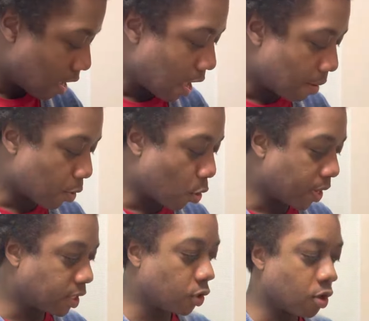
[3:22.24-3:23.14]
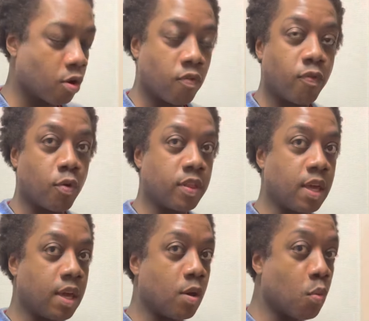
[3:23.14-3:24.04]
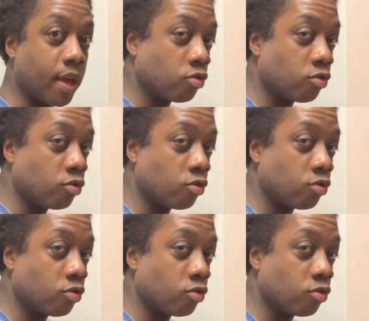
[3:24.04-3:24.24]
I'm going to go for the white